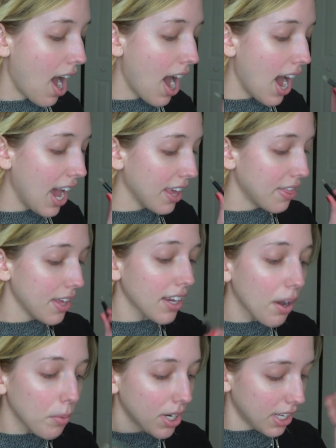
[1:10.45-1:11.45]
I think
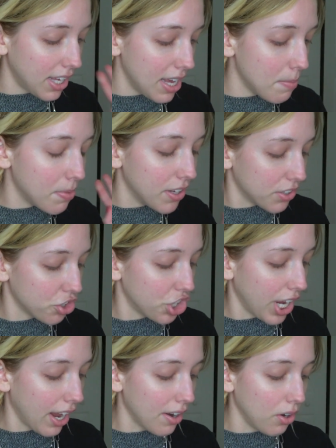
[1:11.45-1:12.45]
I want to keep this
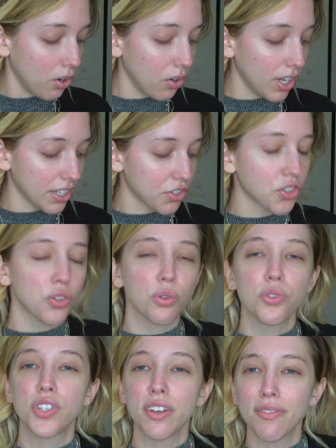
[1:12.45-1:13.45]
channel
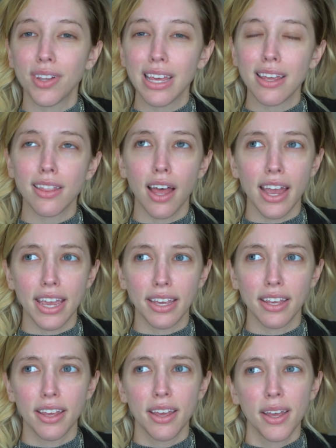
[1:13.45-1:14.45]
exclusively
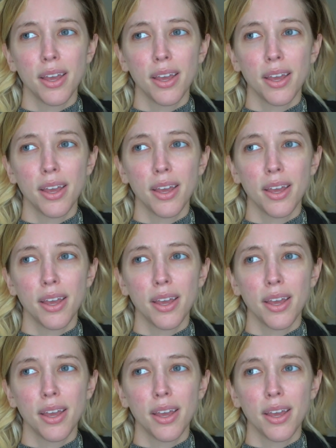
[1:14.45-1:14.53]
like